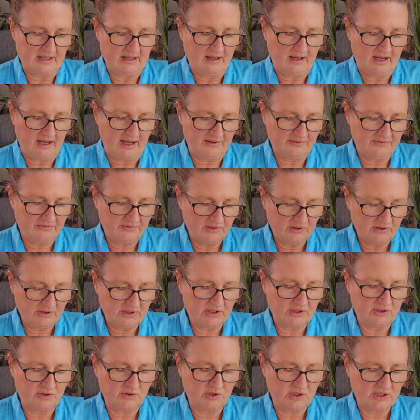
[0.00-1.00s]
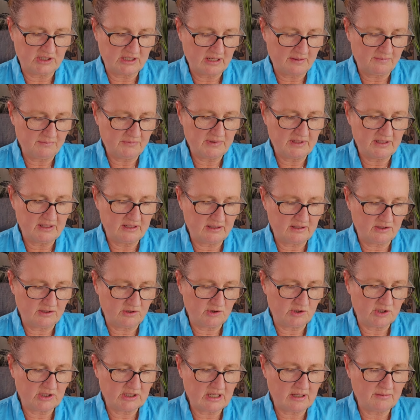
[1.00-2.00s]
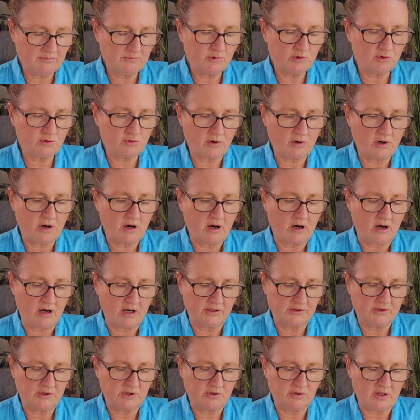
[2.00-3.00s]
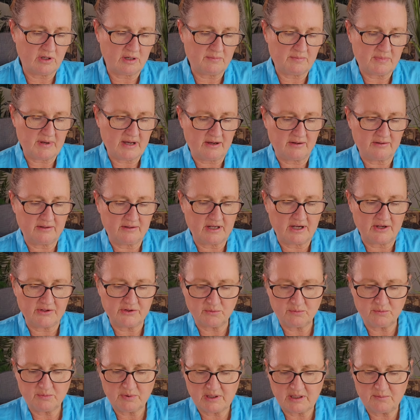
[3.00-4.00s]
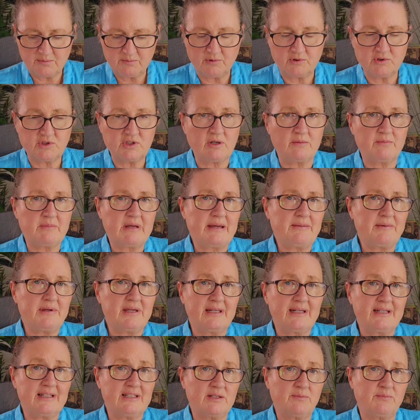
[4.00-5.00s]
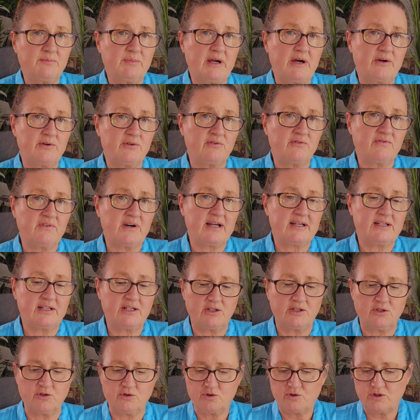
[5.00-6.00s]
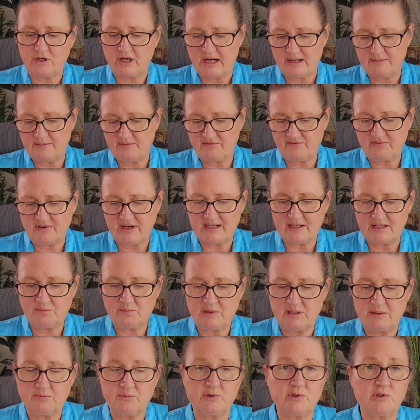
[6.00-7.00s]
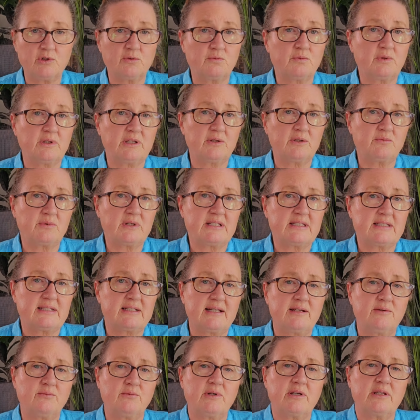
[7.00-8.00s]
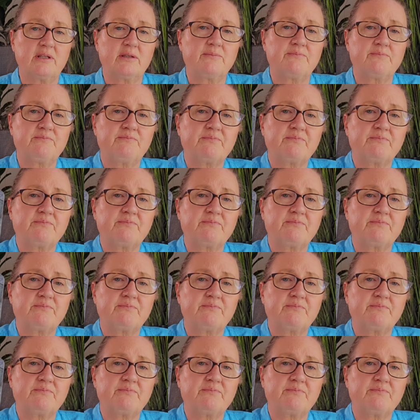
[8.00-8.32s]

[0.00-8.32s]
I feel that there's some draw to about other people. So maybe it is about you finding your tribe and finding people you really resonate with.